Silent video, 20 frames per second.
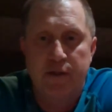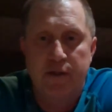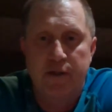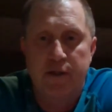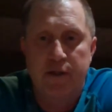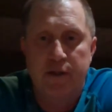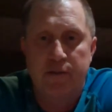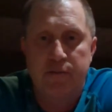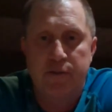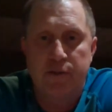
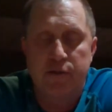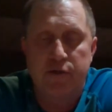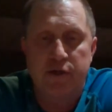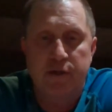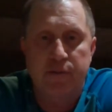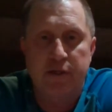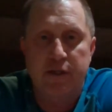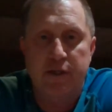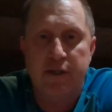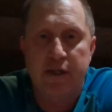You know,
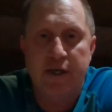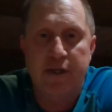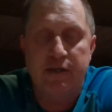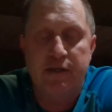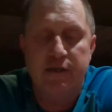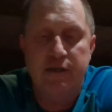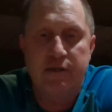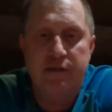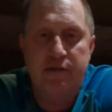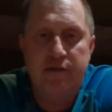some of these
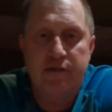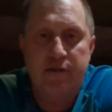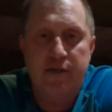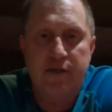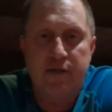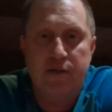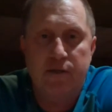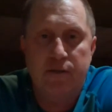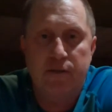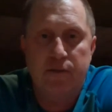guys in
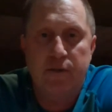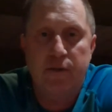their